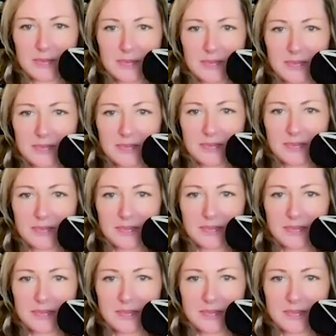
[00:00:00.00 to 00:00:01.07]

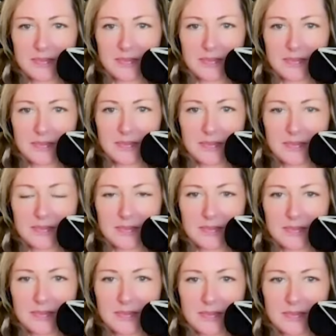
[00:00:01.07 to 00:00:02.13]

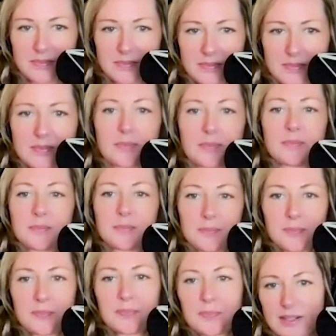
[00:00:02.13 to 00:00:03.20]

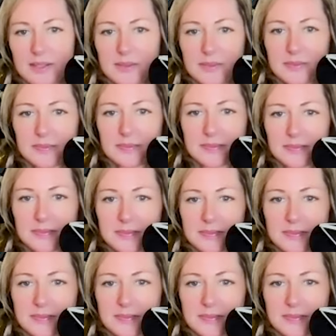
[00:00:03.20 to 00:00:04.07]
The person shown says nothing.